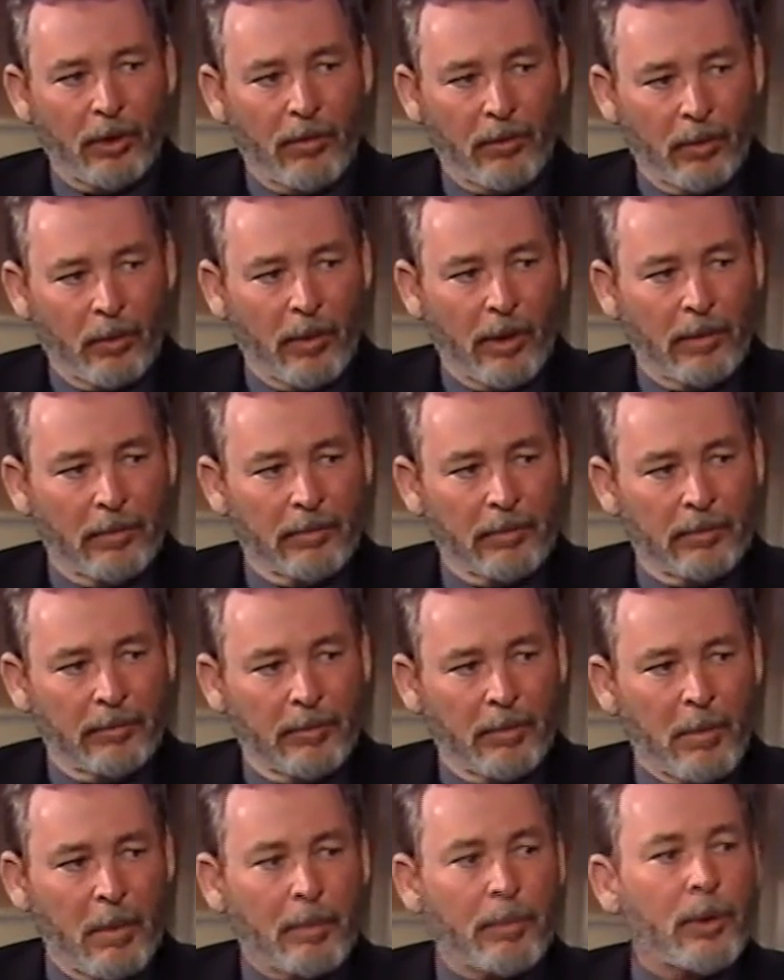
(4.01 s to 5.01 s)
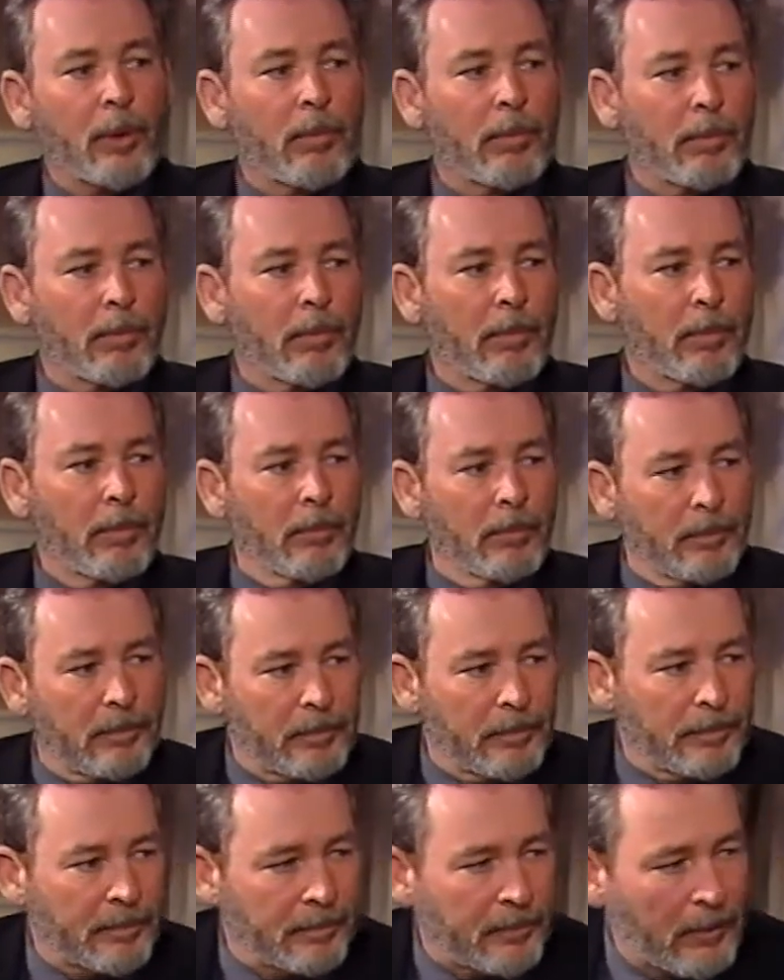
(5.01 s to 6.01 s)
overwhelm. From what, is pure, amb- what is
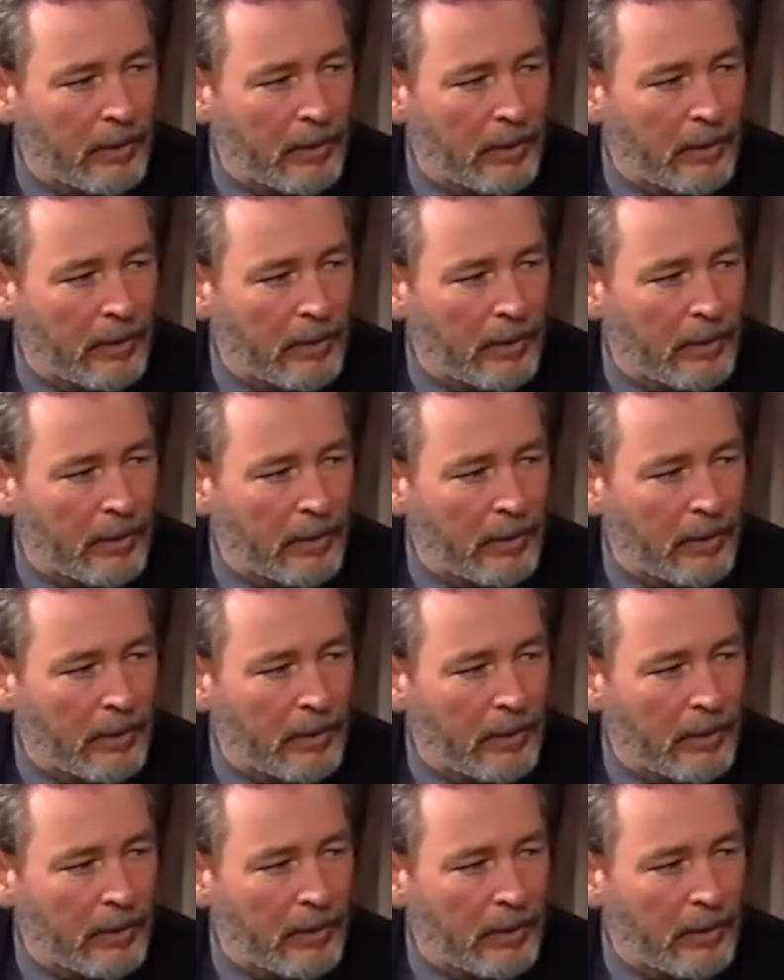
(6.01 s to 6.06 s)
ambiguity? With